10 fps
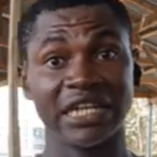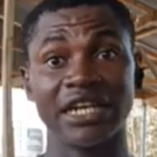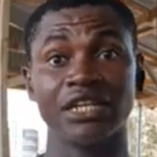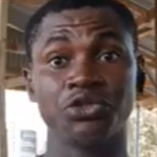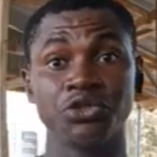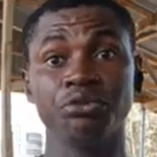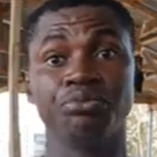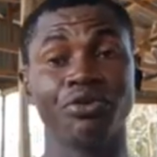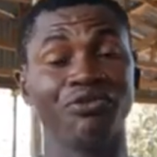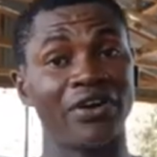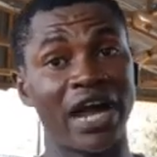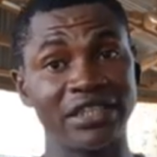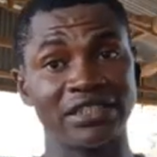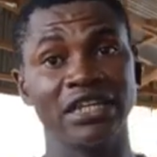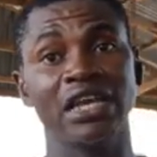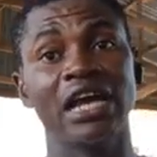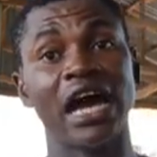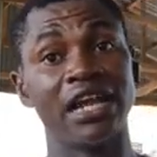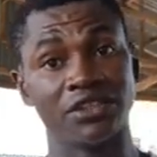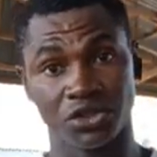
that they do provide at the